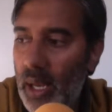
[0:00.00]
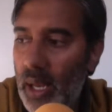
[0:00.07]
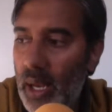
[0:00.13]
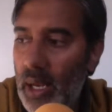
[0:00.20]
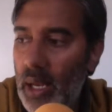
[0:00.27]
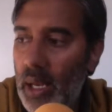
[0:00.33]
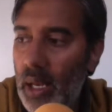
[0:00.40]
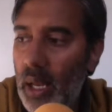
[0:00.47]

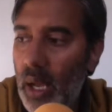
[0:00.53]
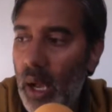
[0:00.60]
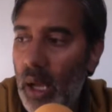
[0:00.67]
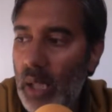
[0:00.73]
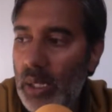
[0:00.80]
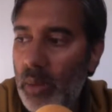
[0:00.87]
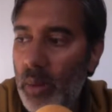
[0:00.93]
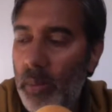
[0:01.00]
and
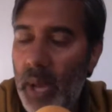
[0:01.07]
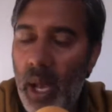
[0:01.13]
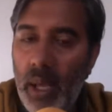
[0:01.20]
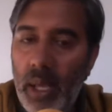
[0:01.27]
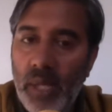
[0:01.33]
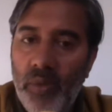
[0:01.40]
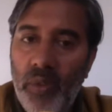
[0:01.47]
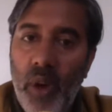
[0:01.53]
asked him about
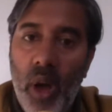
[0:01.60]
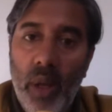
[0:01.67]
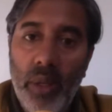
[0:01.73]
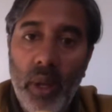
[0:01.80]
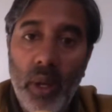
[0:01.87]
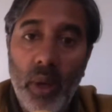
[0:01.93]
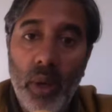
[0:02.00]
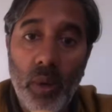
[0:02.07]
his
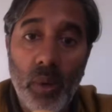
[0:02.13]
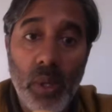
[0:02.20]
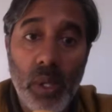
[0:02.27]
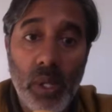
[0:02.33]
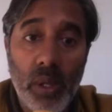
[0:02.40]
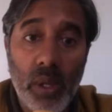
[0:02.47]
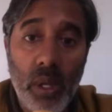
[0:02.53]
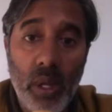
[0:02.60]
father, who
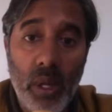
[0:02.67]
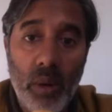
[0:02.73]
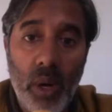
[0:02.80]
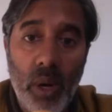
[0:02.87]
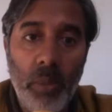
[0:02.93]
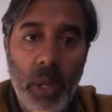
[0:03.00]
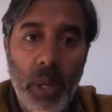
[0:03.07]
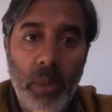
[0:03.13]
was
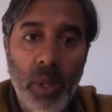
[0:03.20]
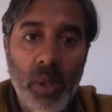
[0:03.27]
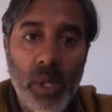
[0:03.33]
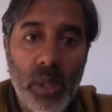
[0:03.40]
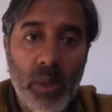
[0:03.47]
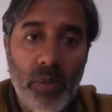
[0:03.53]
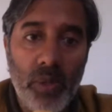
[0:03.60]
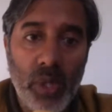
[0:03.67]
incredibly
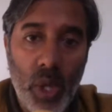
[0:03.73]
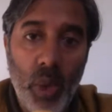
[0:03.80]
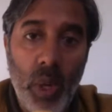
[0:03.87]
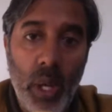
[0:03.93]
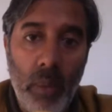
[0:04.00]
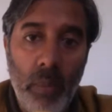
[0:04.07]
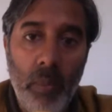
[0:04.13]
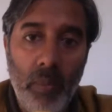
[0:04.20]
abusive to
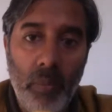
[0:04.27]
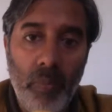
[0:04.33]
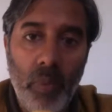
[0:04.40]
him.